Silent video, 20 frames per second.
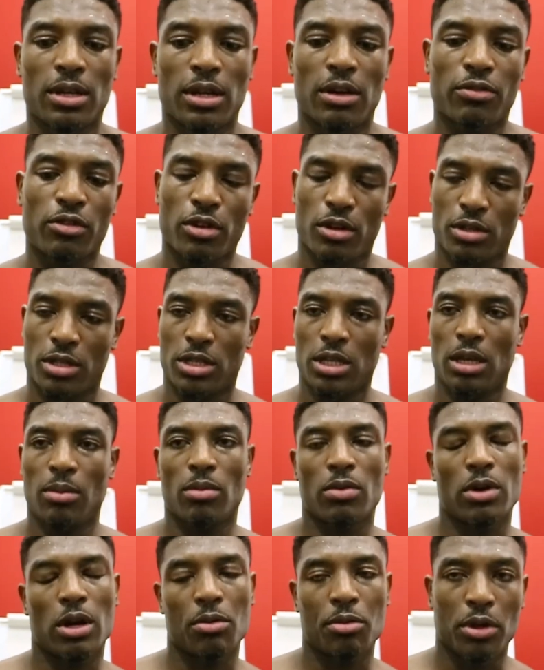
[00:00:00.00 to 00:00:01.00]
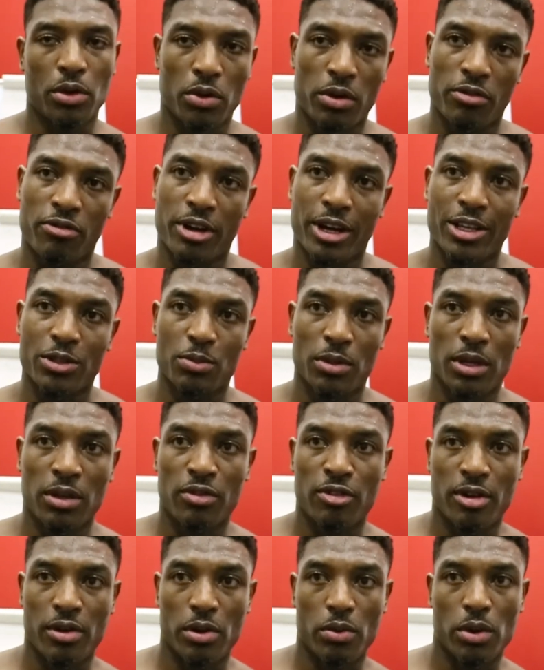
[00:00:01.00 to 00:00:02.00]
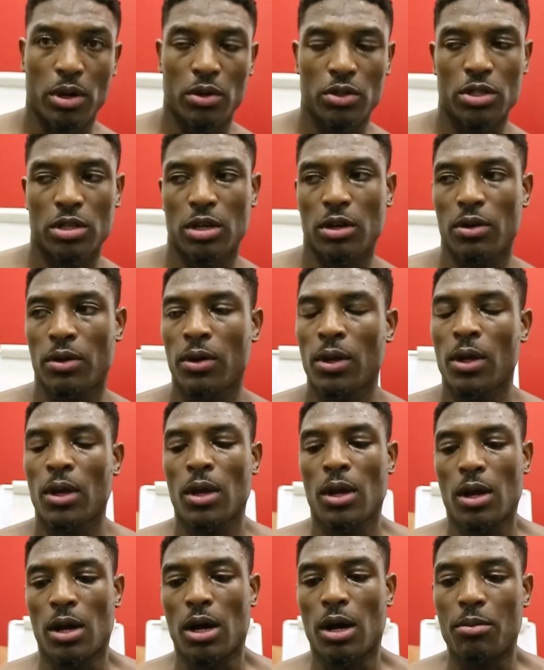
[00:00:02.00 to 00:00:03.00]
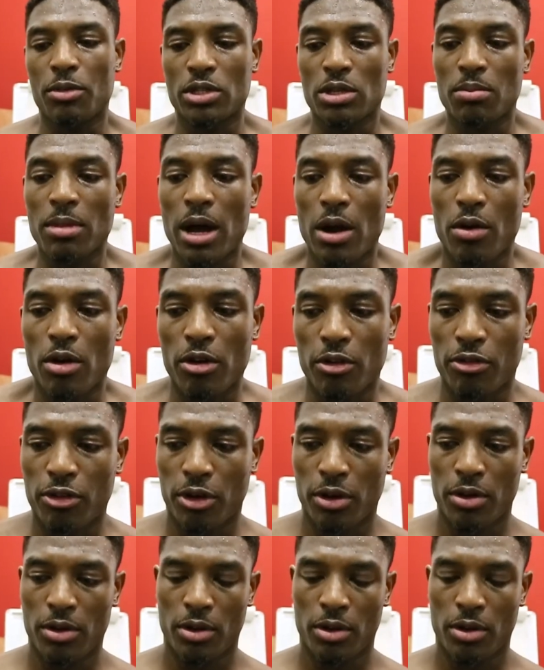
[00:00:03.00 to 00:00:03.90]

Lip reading: and I've got a team around me who advise me very well. So it's a matter of